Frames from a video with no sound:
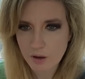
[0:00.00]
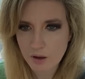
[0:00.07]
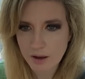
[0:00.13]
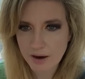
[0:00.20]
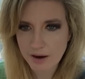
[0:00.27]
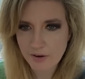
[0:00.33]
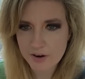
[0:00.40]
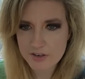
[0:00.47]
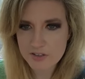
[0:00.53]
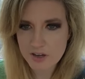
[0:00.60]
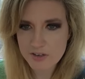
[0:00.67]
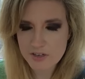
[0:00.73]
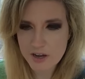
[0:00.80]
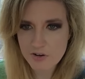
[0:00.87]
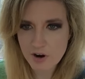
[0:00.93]
Harry
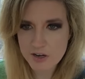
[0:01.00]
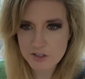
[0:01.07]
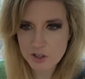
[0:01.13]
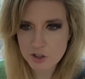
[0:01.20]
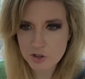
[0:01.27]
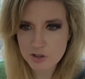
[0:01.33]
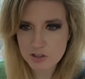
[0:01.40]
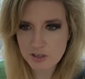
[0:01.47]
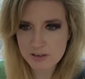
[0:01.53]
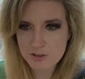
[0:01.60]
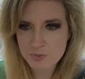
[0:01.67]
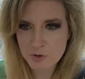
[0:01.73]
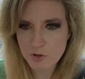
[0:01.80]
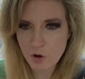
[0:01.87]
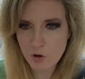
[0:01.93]
says, Hey, Grace, did you see
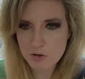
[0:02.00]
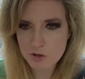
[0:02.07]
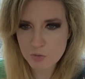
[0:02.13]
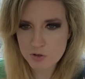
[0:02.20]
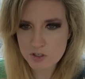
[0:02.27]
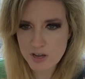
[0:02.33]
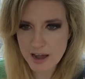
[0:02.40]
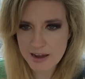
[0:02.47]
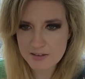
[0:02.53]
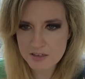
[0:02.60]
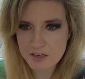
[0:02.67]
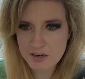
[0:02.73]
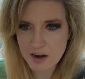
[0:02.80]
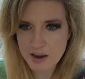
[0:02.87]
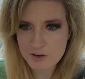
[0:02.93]
Elizabeth Olsen was
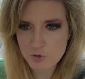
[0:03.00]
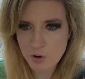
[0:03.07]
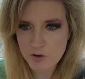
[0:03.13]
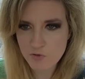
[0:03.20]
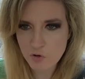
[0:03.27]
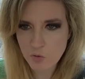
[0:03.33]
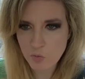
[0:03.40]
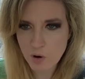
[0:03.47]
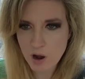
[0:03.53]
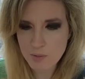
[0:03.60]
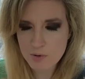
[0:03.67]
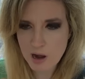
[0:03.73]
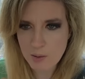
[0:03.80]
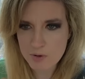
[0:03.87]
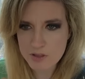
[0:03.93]
cast in an A24
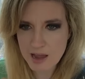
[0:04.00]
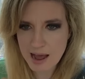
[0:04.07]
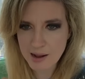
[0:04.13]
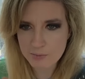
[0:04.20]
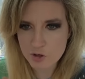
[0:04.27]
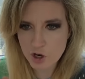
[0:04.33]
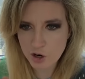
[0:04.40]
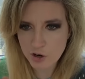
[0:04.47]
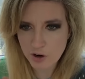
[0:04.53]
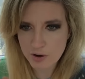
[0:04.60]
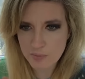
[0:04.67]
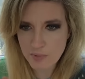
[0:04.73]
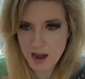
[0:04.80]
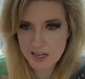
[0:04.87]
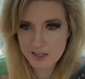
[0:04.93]
rom com with Callum Turner
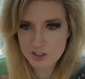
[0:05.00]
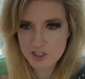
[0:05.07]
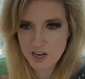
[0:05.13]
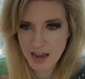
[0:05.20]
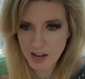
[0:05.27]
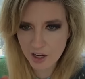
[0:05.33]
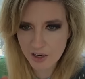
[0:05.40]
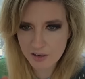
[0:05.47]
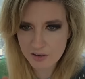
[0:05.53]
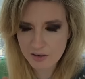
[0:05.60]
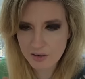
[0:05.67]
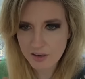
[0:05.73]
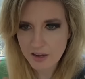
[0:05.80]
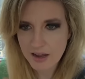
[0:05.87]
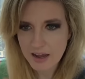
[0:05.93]
and Miles Teller?
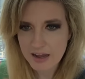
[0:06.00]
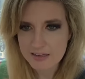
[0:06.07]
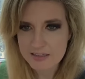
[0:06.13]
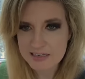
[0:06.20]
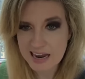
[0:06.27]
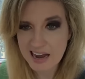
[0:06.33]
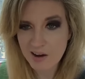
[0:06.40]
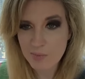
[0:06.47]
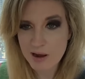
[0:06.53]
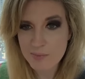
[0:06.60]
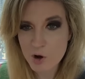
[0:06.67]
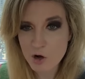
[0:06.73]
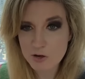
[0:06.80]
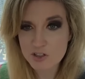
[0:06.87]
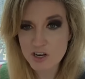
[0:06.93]
It's now
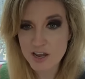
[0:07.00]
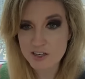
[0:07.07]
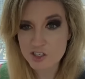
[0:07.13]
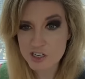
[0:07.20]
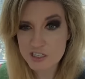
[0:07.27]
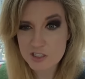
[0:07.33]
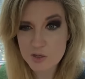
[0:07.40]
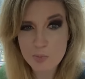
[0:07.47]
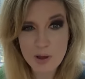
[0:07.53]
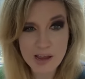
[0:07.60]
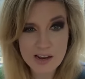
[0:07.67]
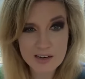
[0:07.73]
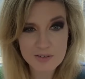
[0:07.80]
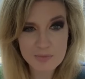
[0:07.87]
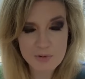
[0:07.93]
my most
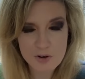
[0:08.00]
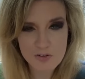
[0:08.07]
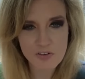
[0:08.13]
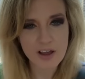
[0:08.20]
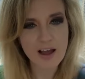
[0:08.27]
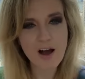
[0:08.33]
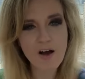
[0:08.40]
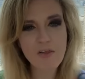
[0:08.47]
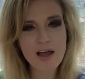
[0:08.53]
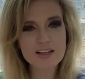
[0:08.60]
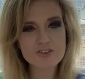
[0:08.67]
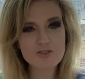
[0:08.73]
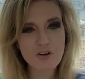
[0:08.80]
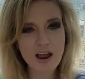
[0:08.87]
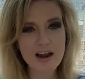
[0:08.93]
anticipated movie. Oh,
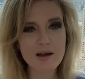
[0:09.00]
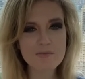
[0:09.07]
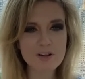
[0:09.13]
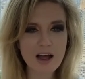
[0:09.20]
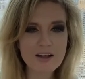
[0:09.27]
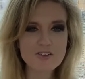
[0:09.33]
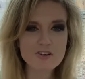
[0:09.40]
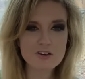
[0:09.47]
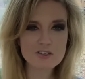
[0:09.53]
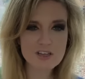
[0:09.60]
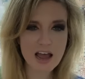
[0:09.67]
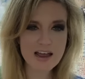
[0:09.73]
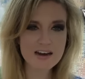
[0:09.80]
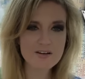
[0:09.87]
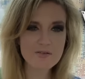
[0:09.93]
that's great. I'm glad you're
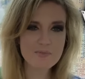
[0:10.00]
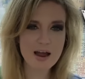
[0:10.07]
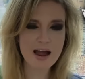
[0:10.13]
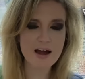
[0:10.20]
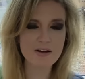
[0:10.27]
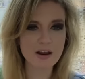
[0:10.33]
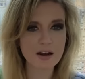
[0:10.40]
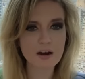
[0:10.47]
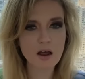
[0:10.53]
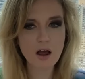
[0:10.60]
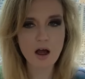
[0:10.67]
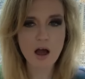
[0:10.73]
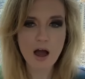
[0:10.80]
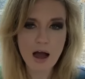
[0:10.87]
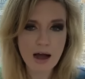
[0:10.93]
excited about it.
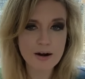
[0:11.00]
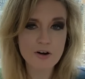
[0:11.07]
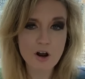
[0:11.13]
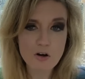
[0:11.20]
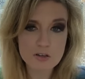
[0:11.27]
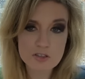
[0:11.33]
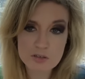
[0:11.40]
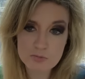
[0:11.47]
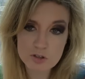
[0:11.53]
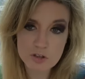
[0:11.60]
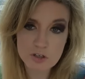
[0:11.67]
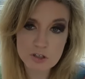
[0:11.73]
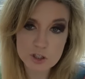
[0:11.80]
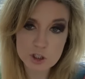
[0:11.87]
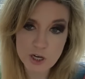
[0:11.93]
I don't know. It seems
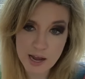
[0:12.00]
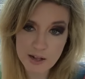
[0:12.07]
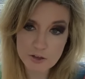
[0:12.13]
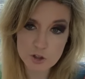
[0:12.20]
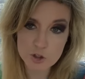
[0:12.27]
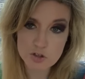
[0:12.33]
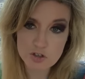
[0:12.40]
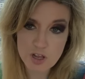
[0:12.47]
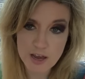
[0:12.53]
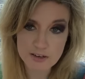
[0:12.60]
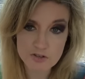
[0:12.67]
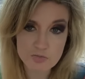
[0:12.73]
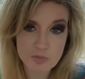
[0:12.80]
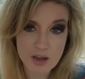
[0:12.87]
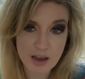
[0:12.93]
a little challengers
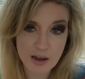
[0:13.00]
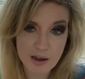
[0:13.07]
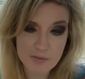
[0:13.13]
like to me.